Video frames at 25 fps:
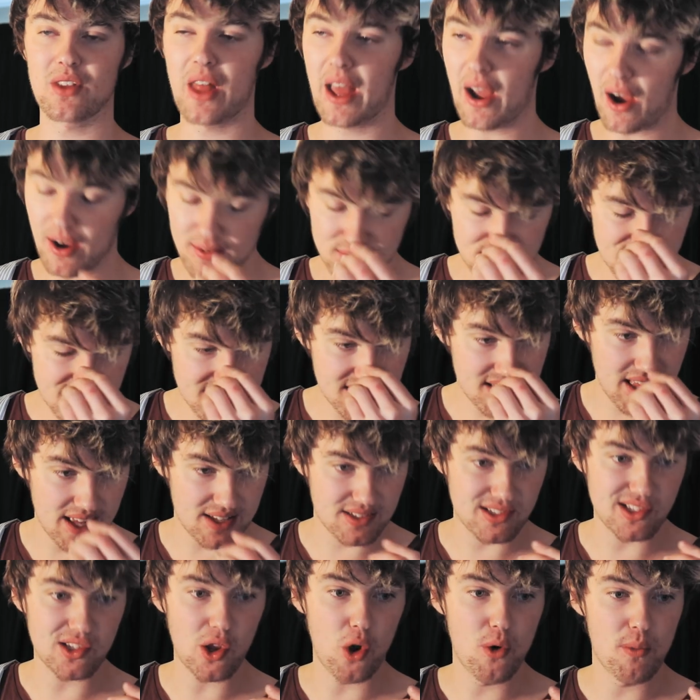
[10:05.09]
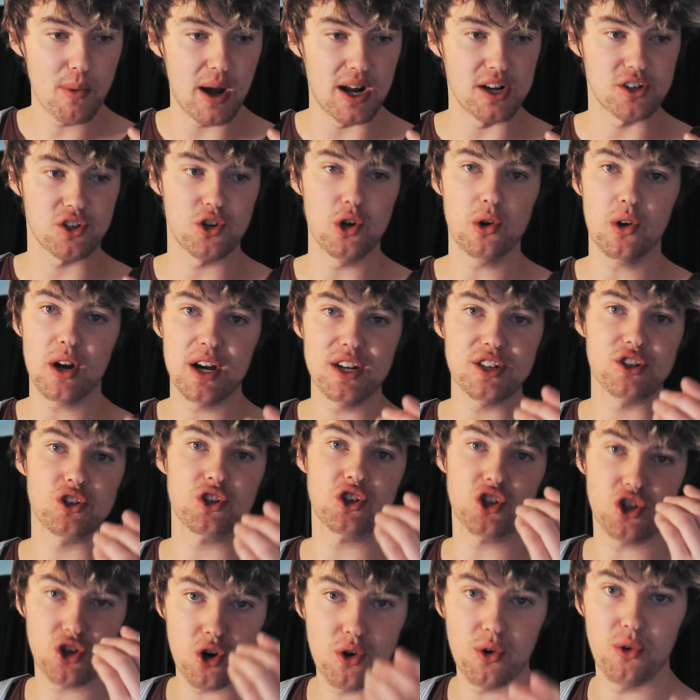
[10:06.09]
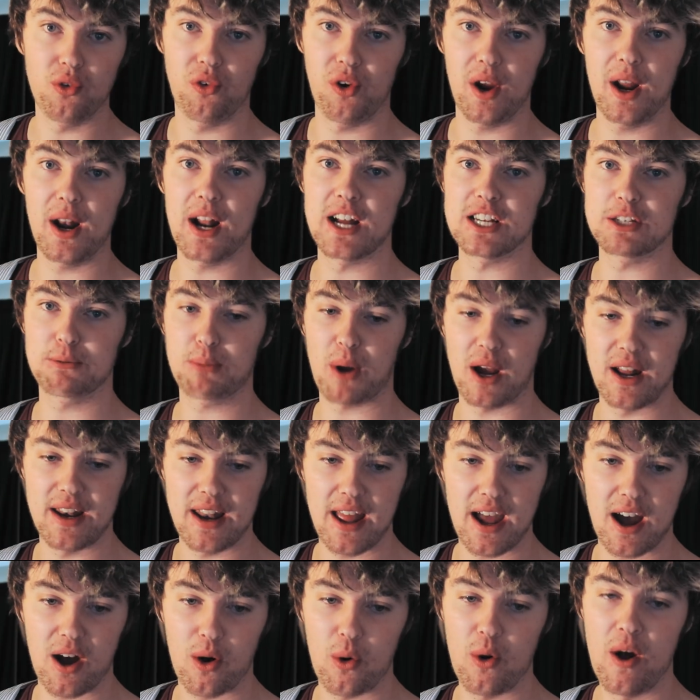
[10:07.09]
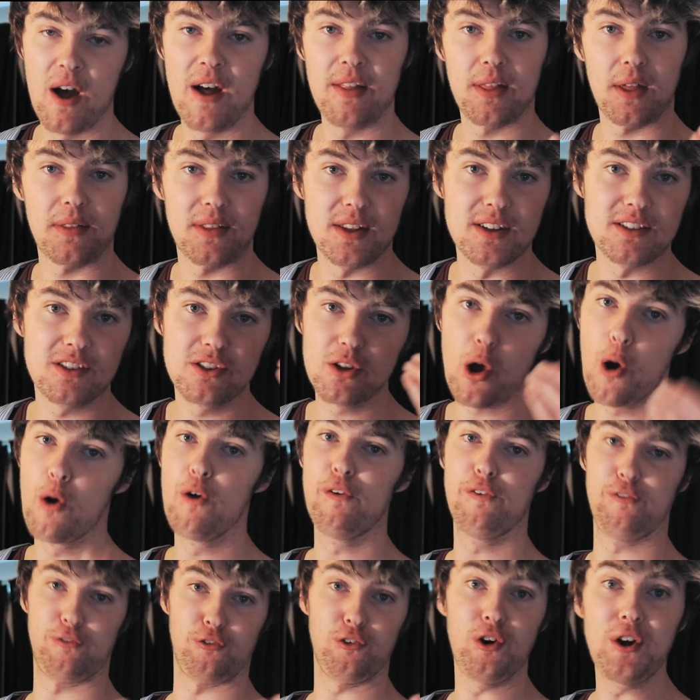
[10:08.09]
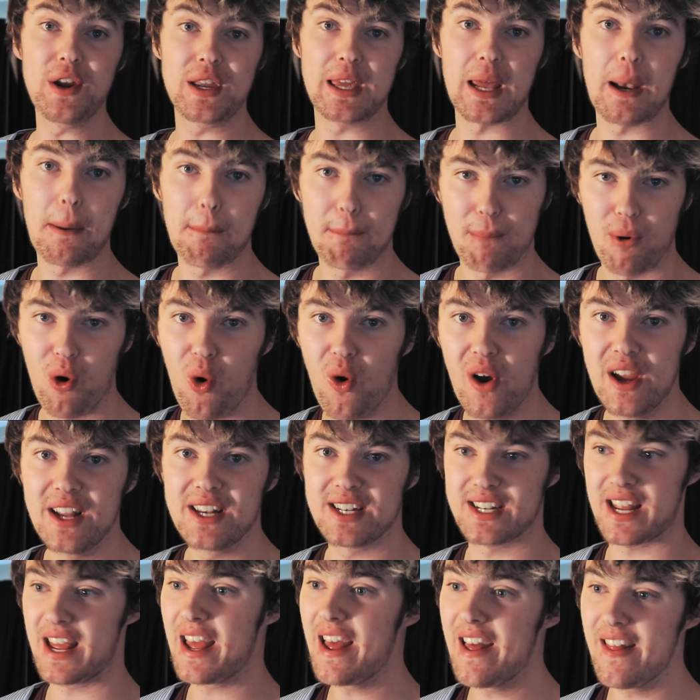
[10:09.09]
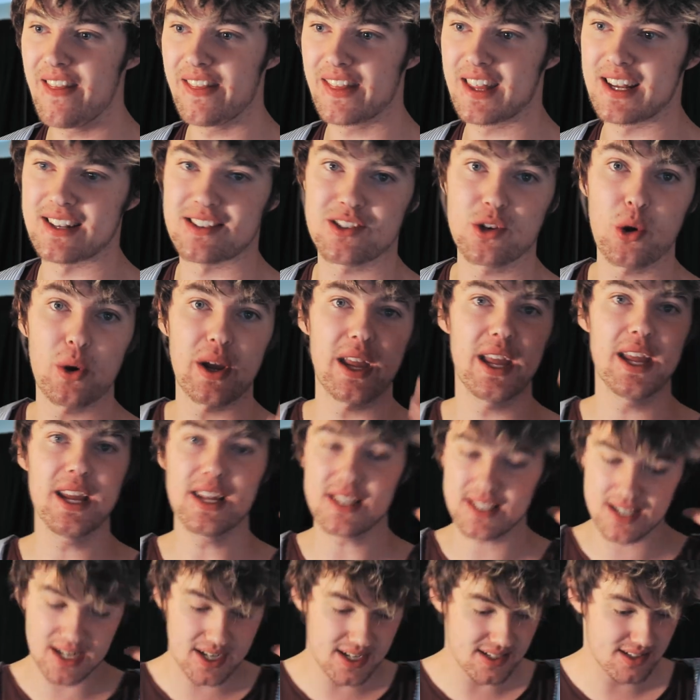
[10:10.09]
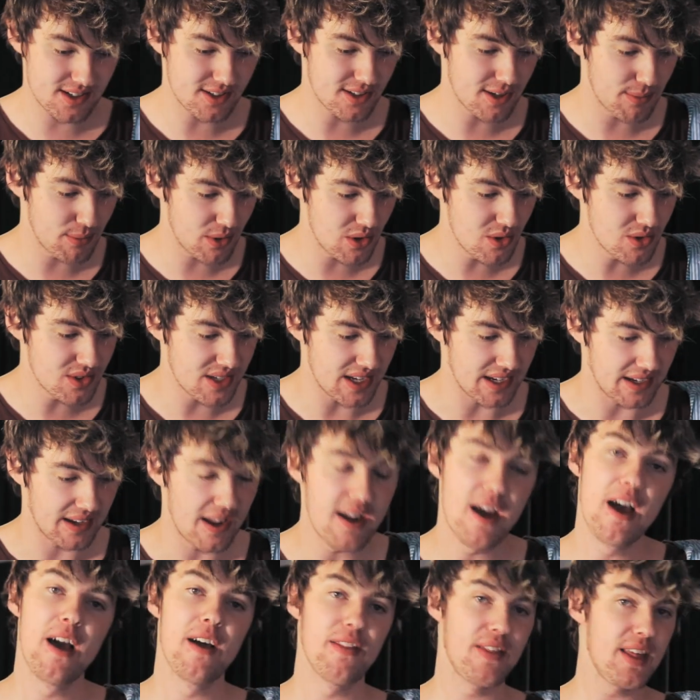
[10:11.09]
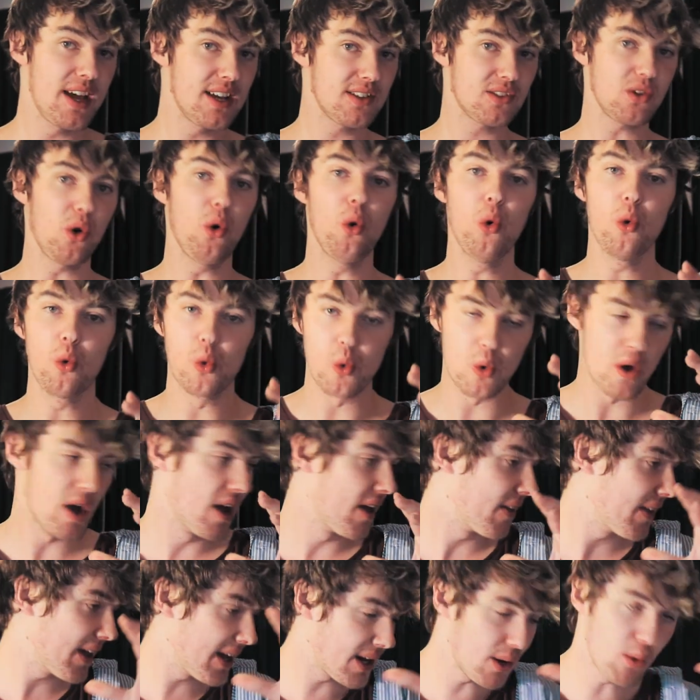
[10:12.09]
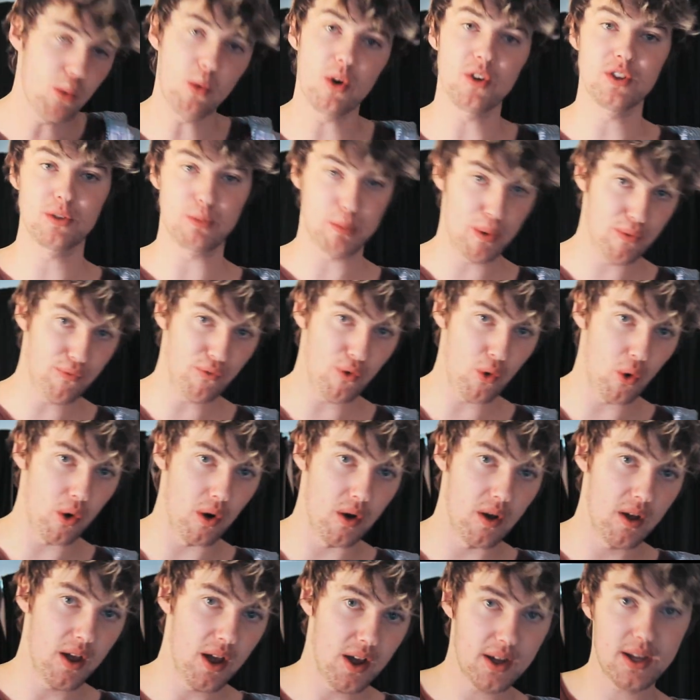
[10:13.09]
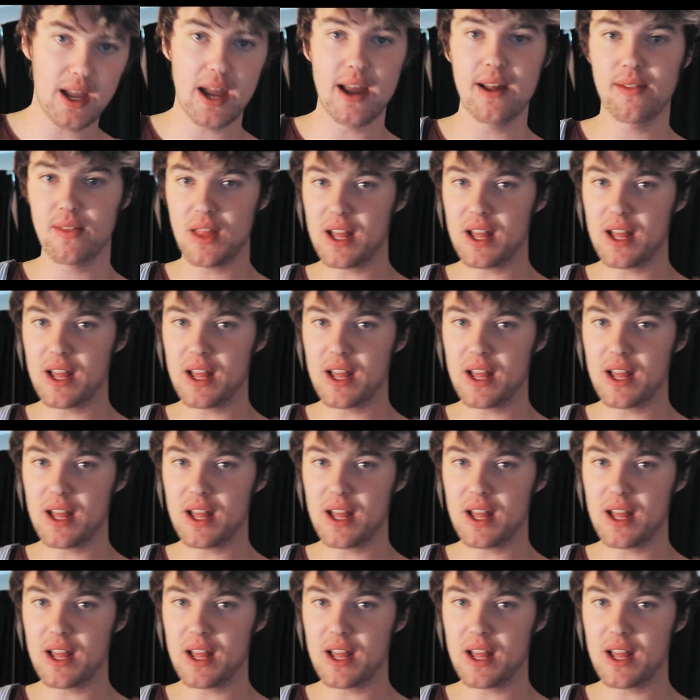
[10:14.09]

Like, I've said that so much. You guys should realize by now that there's no freaking point in this. You're here to listen to music. That's all that it was before, okay?